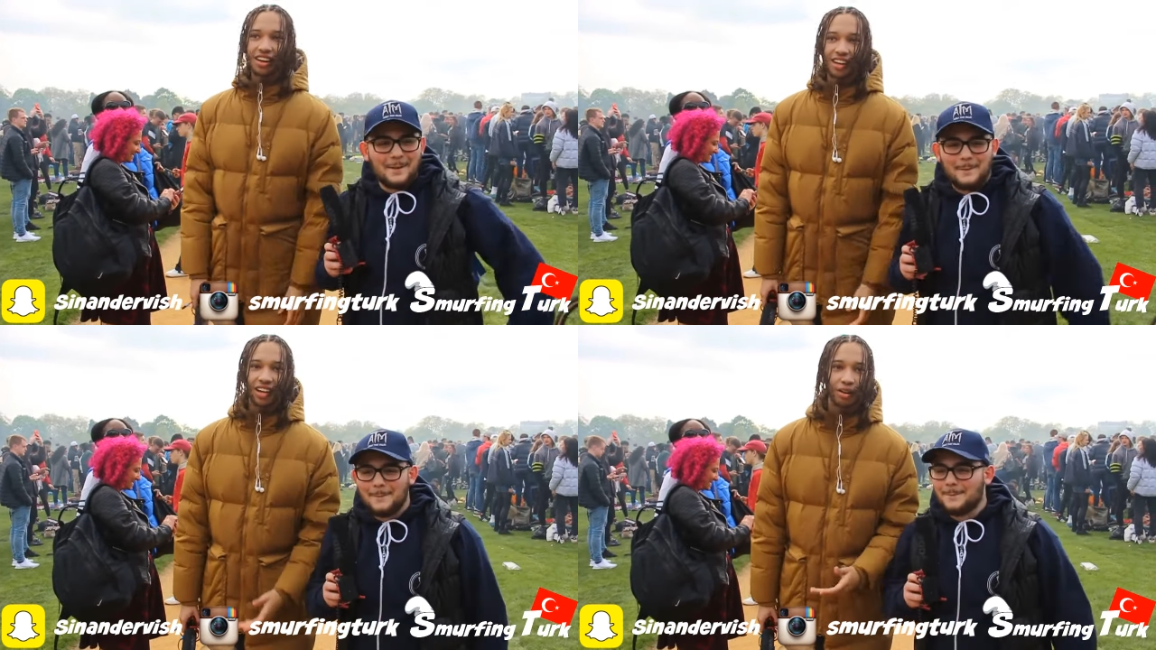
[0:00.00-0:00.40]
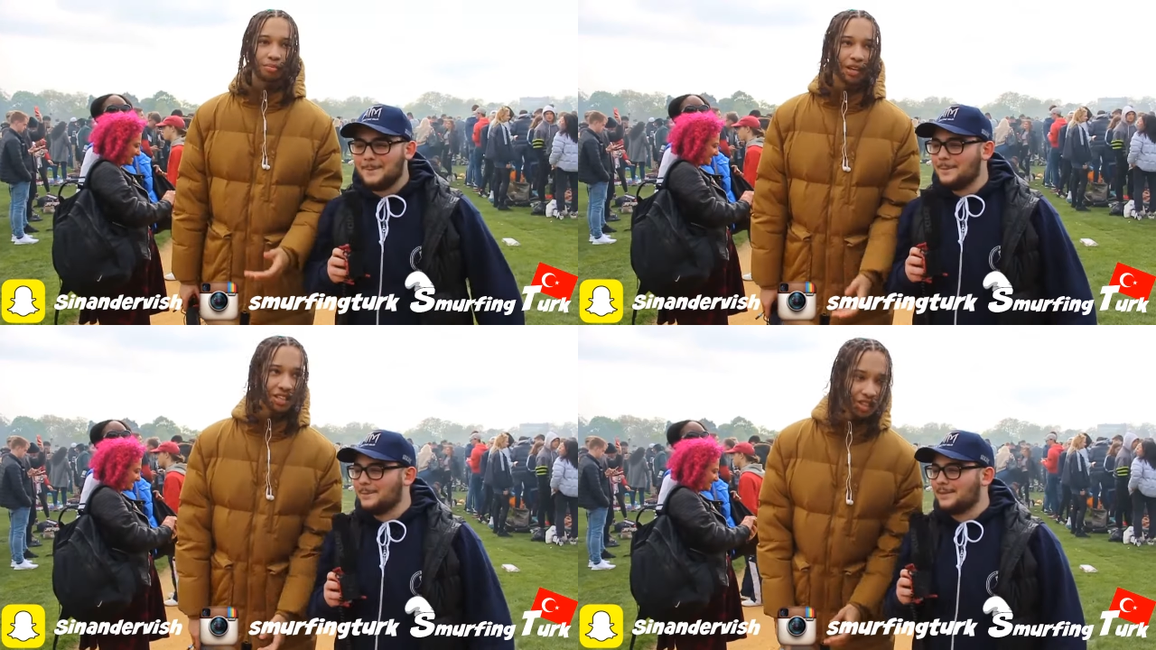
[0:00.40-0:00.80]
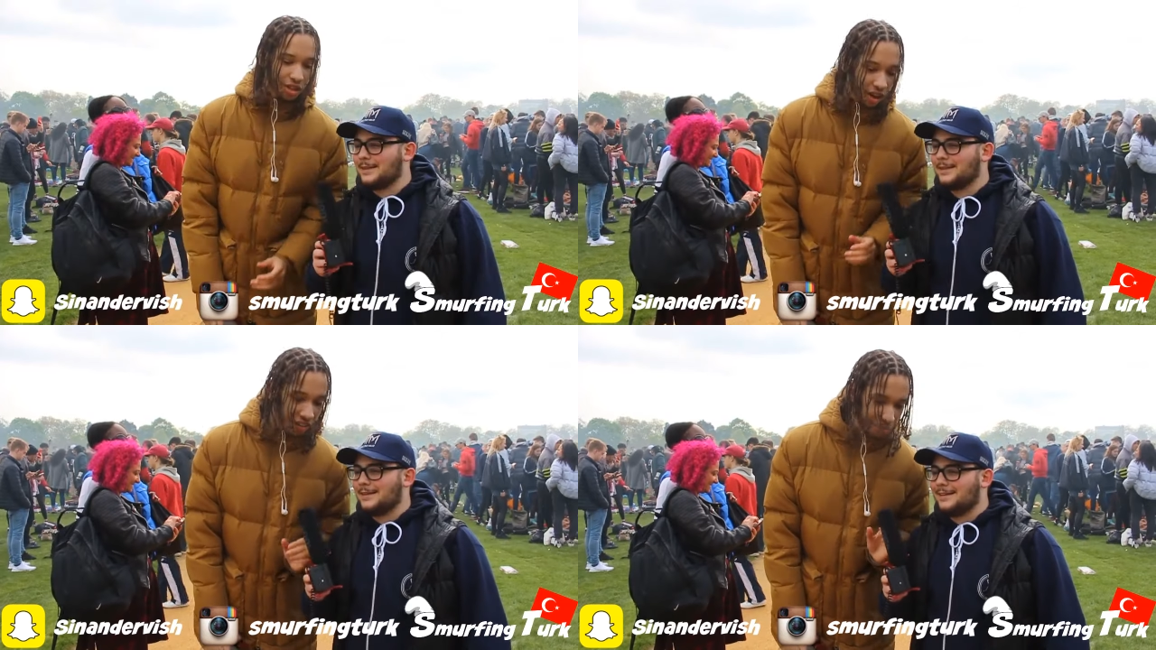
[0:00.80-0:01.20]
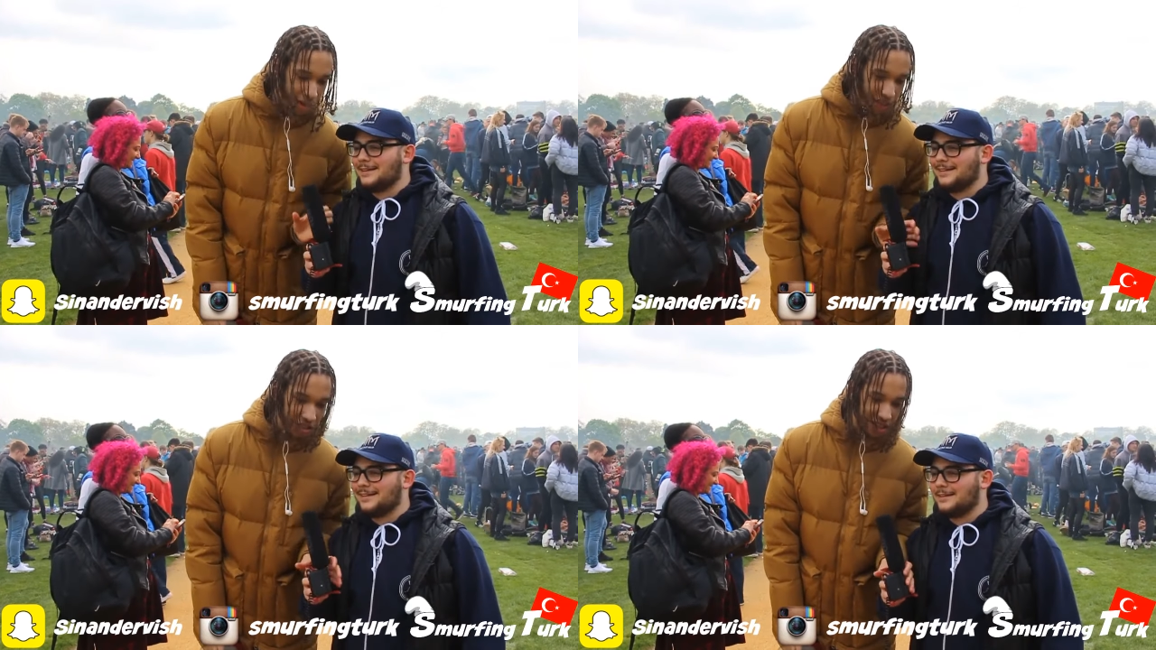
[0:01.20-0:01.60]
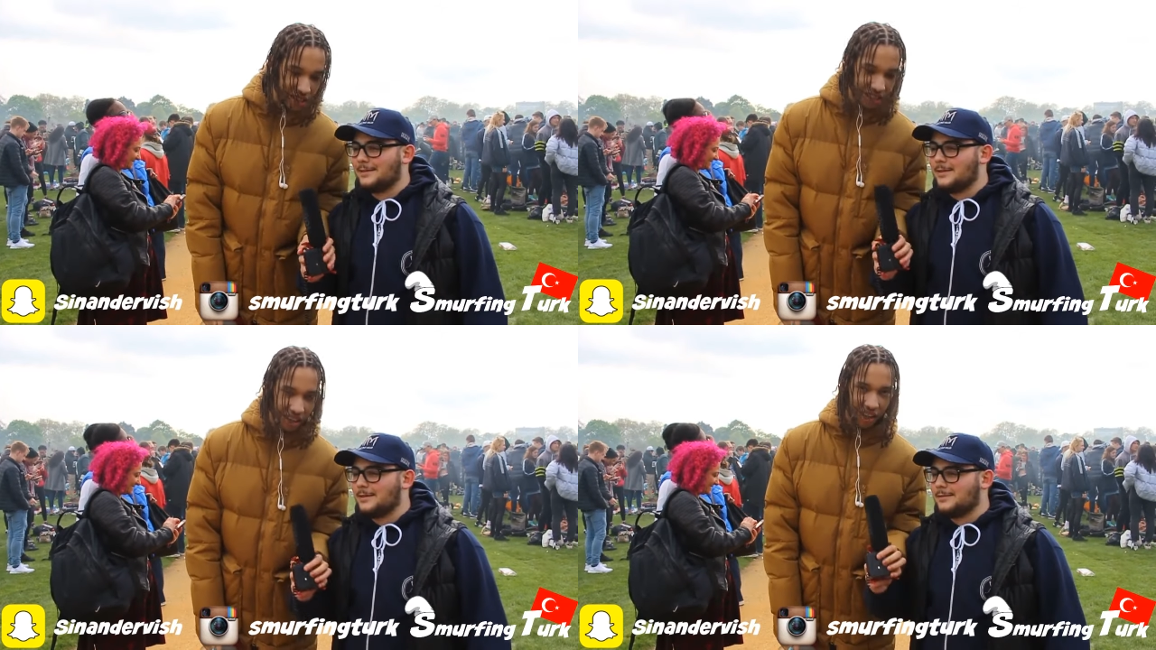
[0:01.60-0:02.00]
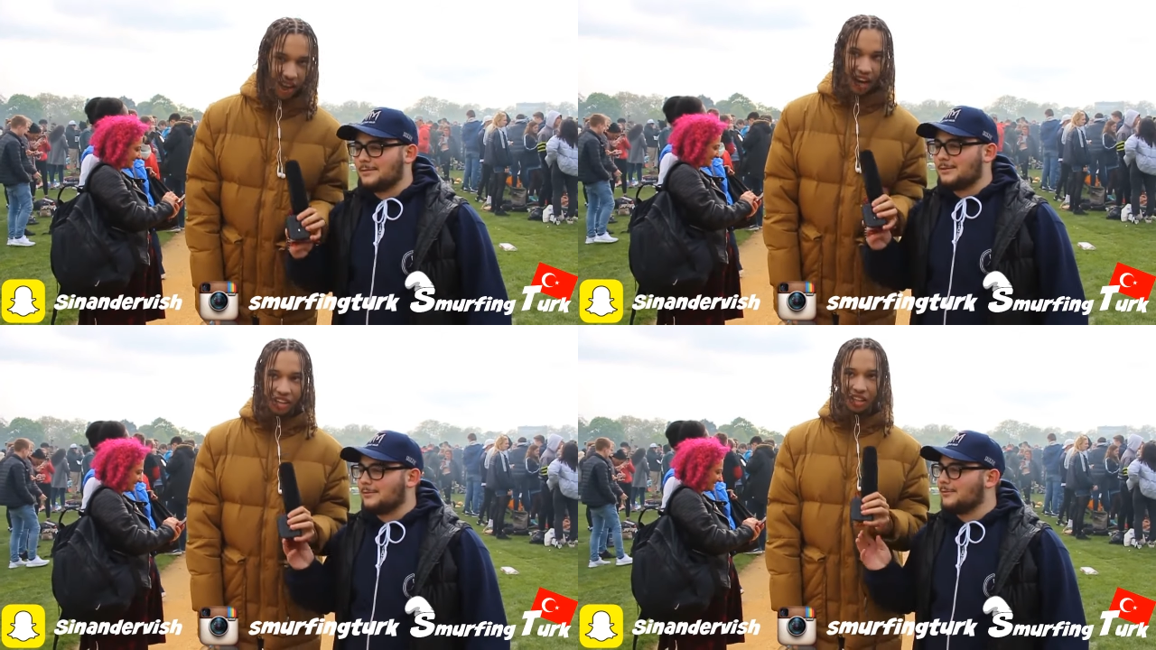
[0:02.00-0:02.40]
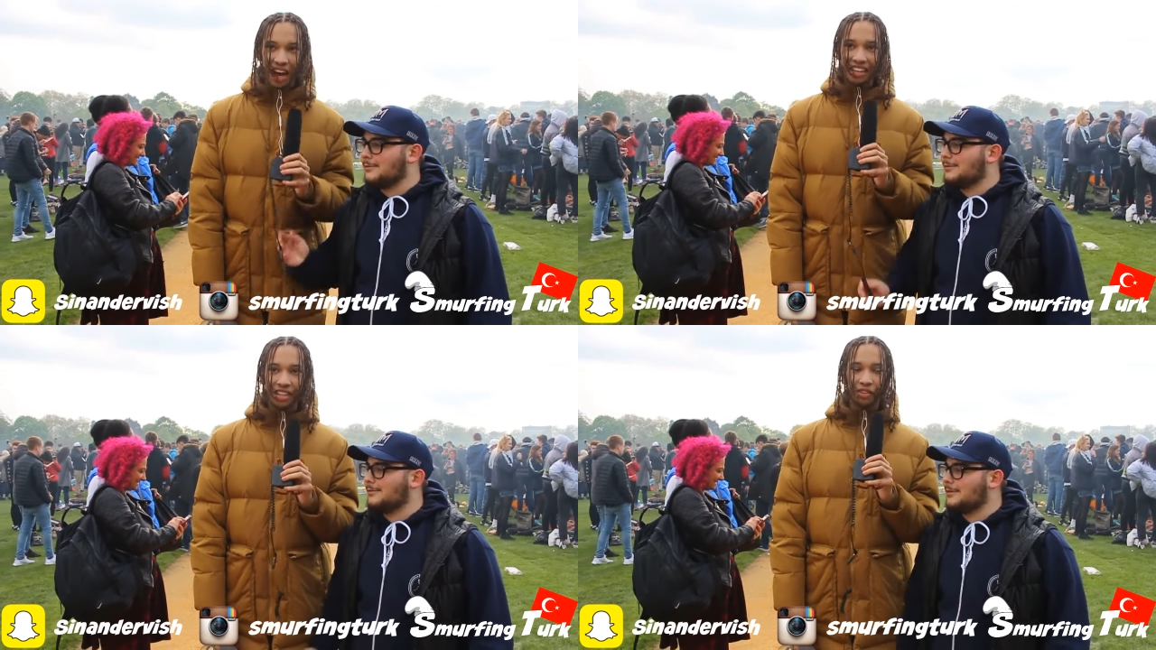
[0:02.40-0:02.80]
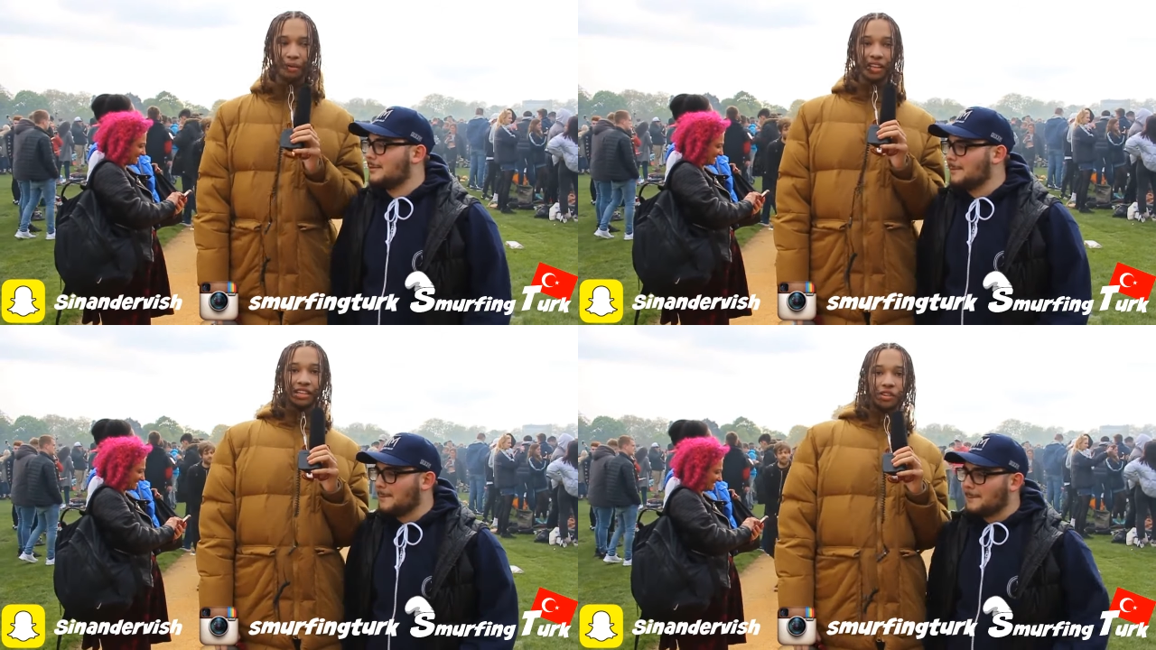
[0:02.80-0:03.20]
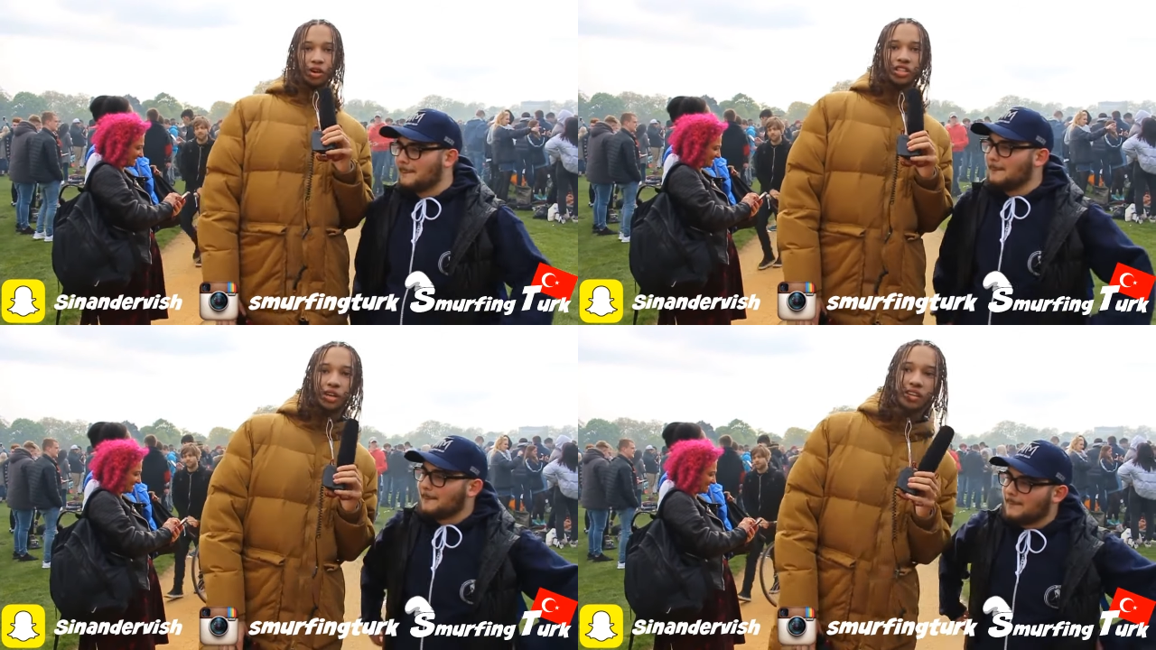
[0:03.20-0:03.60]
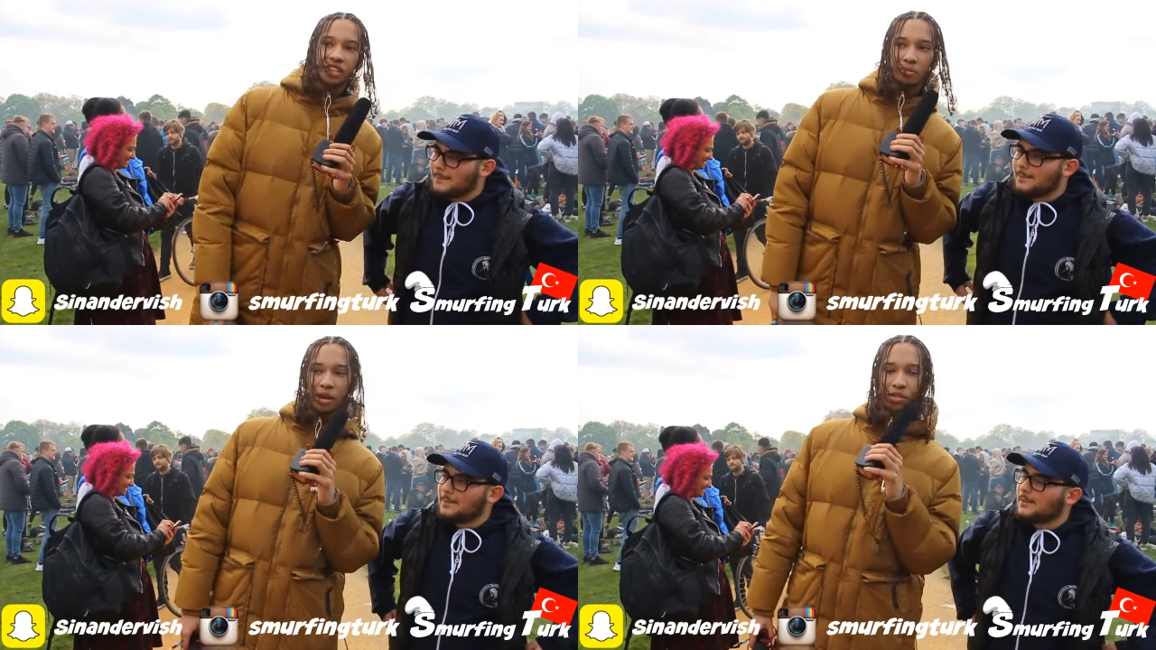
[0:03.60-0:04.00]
Speaker 1: yeah, message to your government, obviously. I did, I did, fam. I didn't even know Theresa May